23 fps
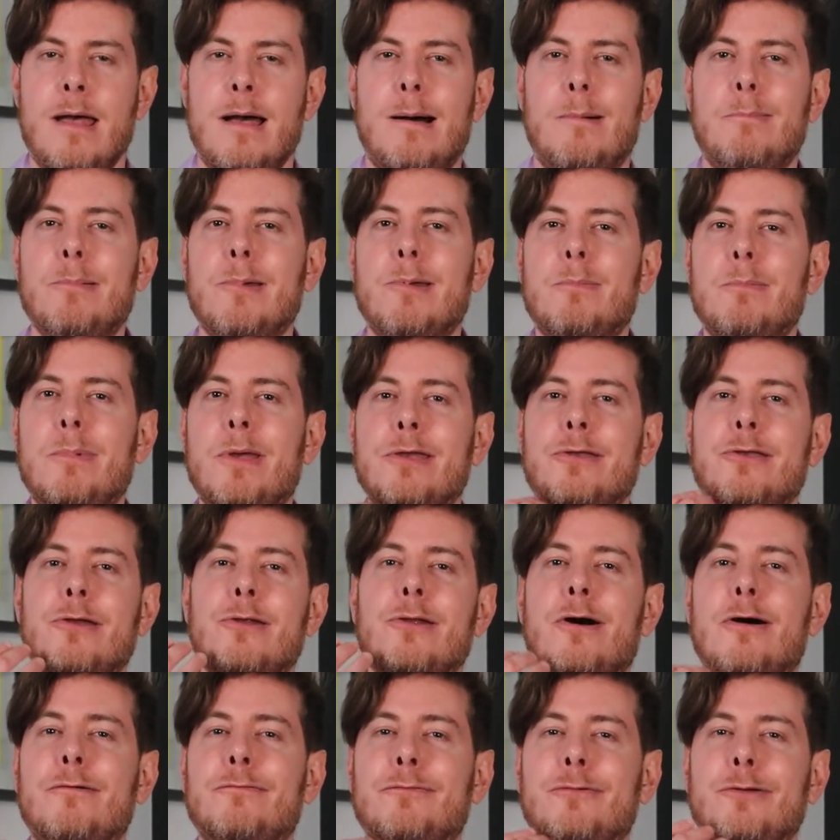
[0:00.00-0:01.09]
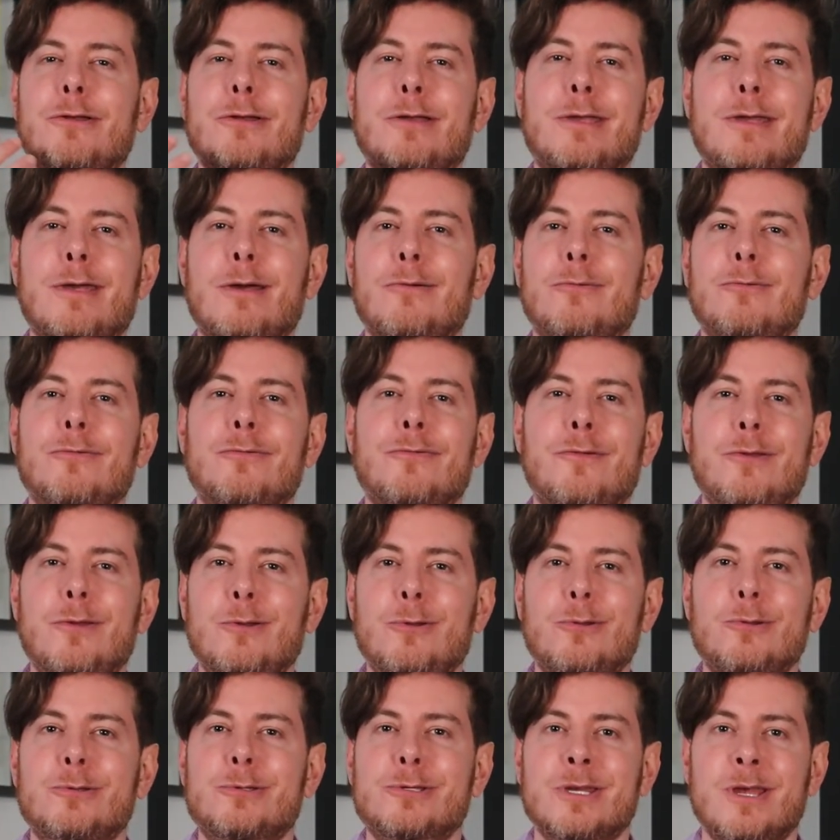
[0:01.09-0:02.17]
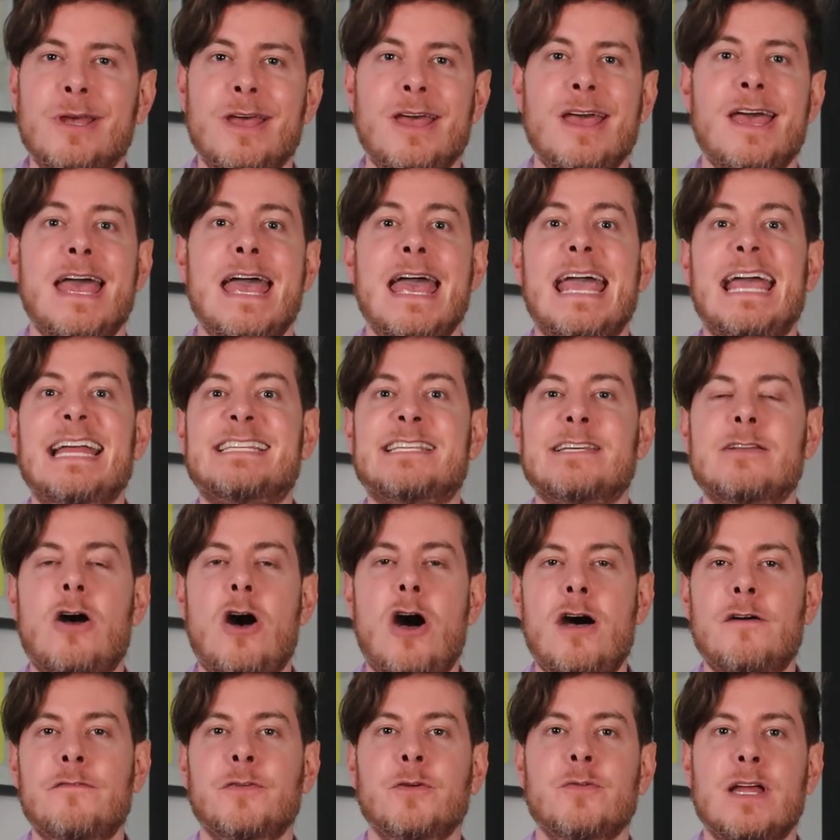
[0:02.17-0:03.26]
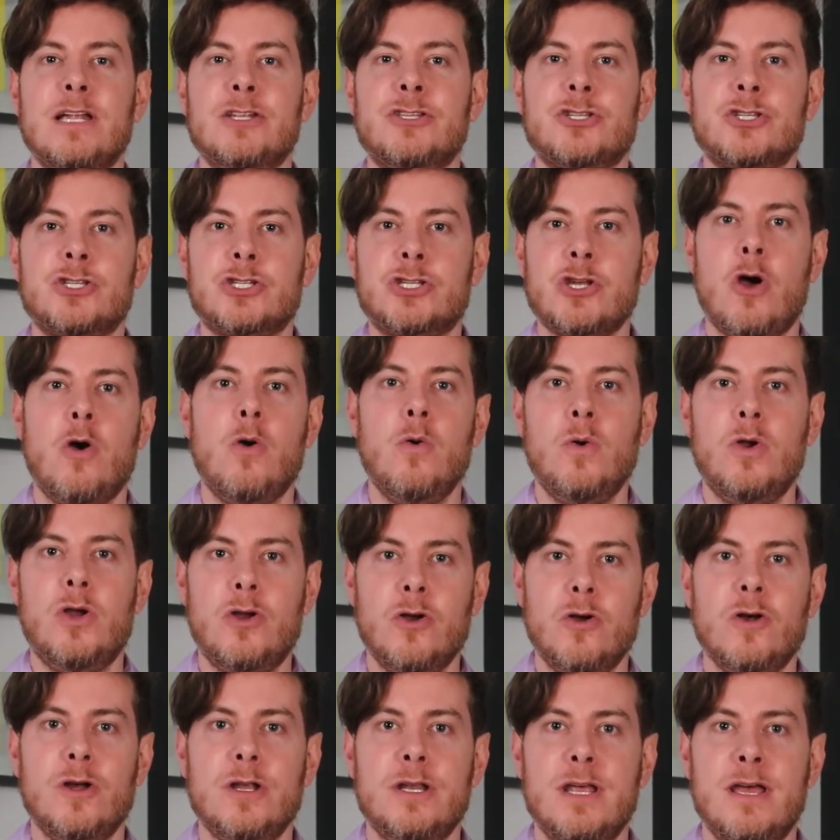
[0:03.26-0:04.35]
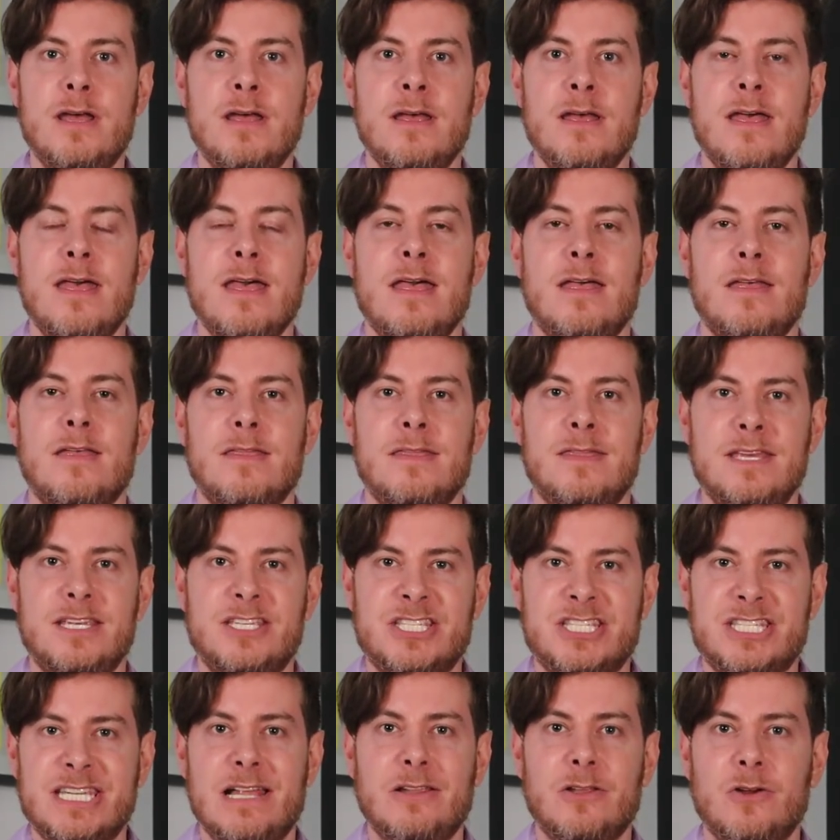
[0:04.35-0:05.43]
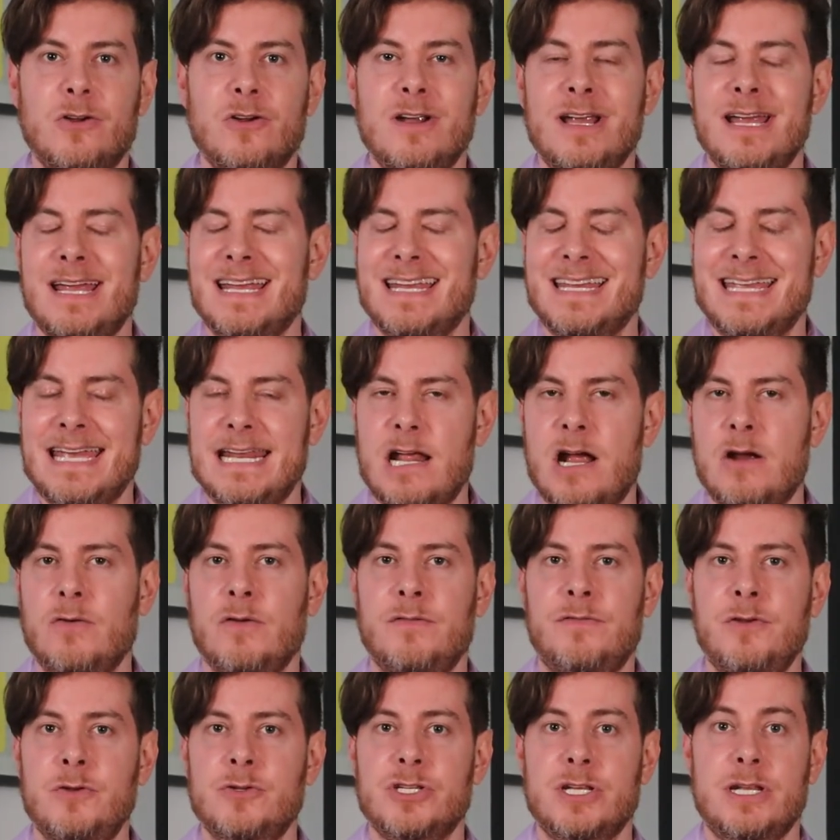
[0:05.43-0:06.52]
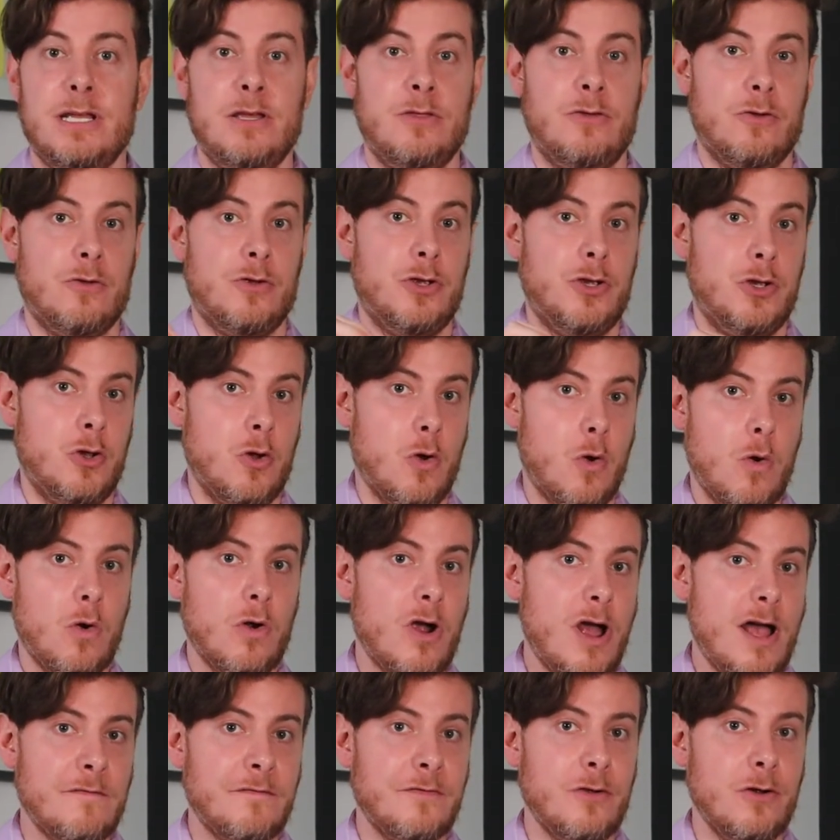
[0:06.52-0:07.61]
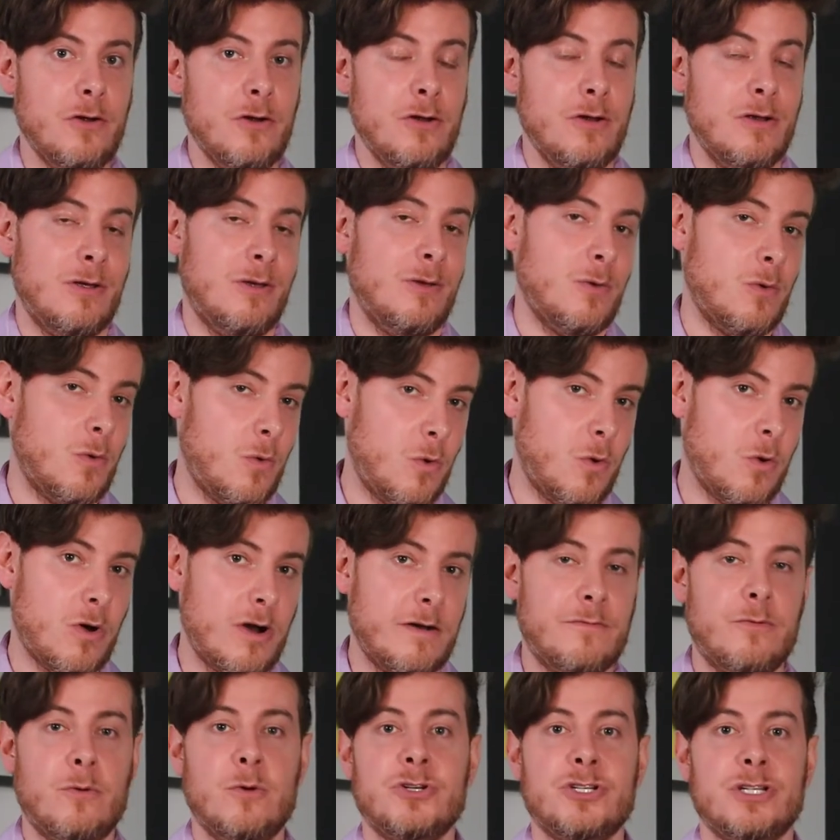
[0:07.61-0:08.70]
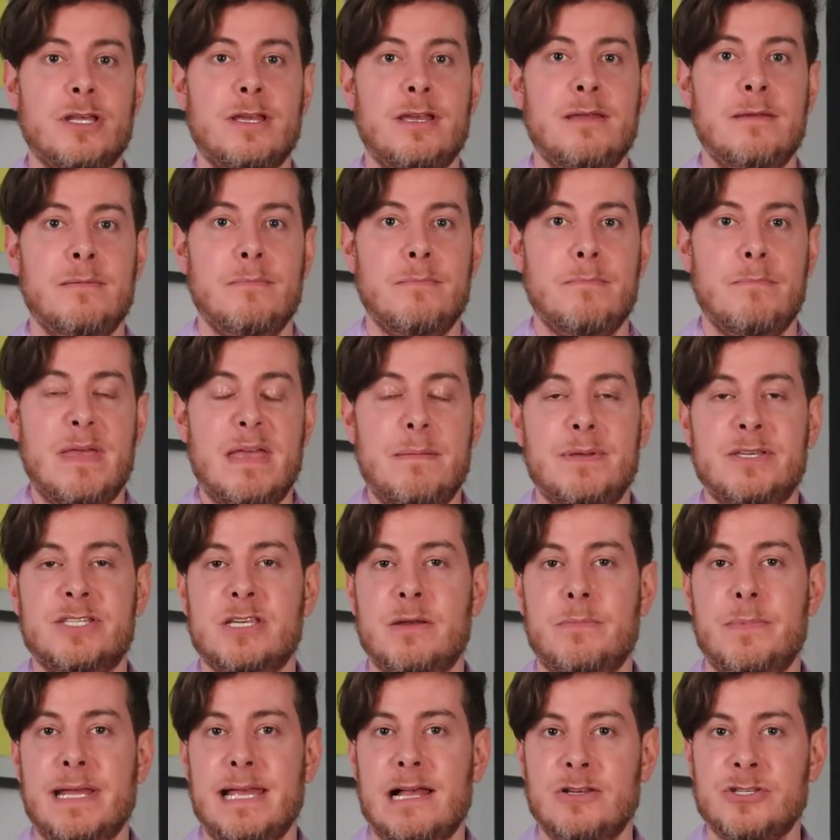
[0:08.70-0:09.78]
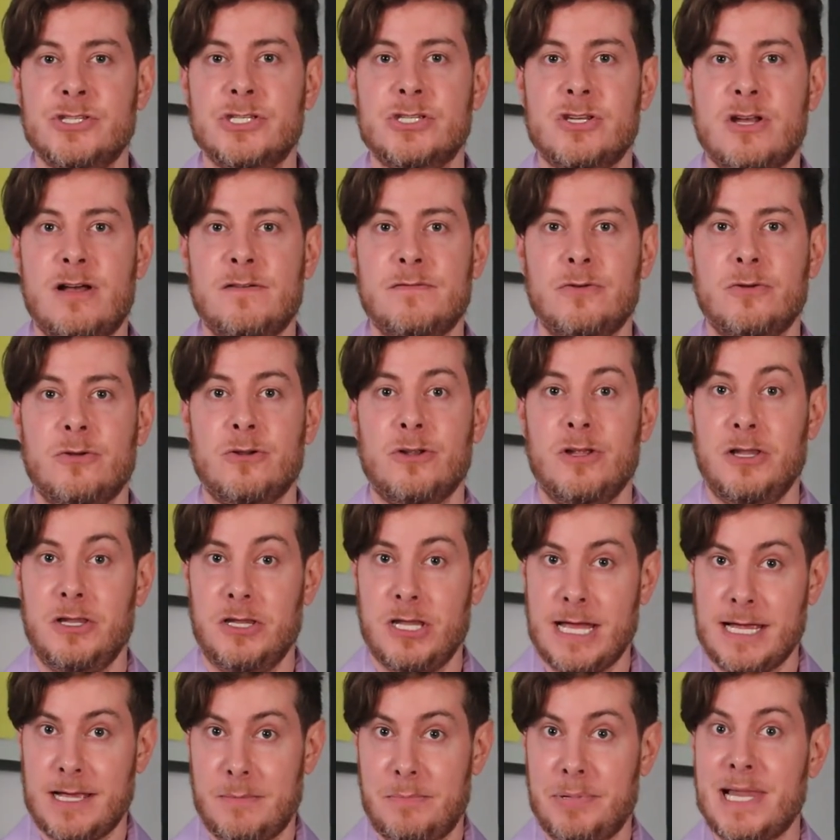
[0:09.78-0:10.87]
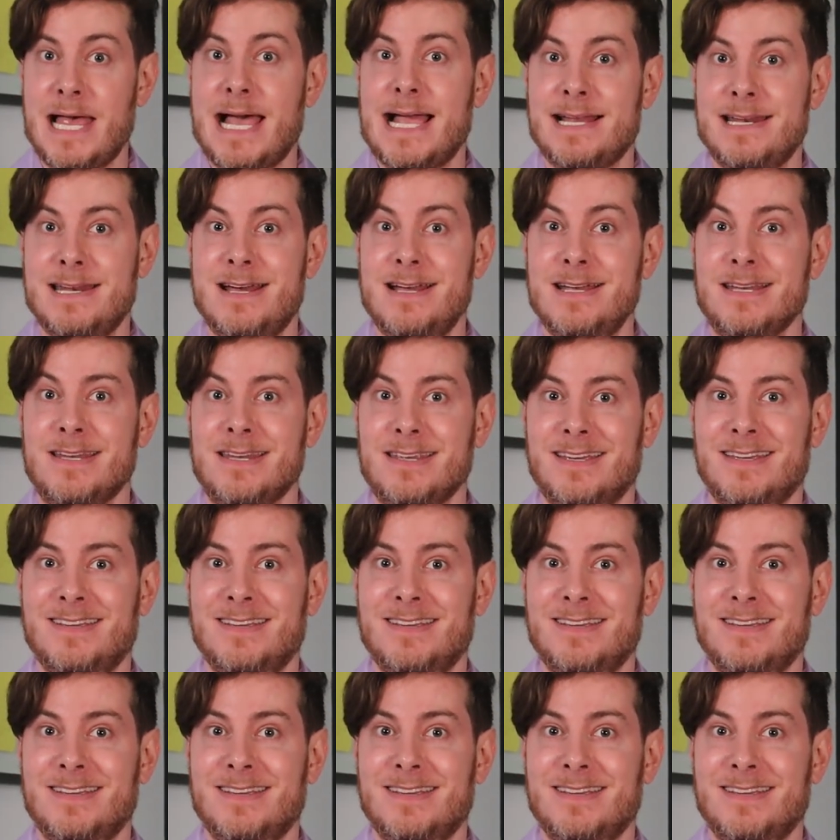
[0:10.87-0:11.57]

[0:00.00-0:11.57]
I'm gonna make you an offer you can't refuse. It's an offer that's so good, the seller cannot refuse it. Either your offer, or unfortunately, maybe somebody else's offer, like a black knight.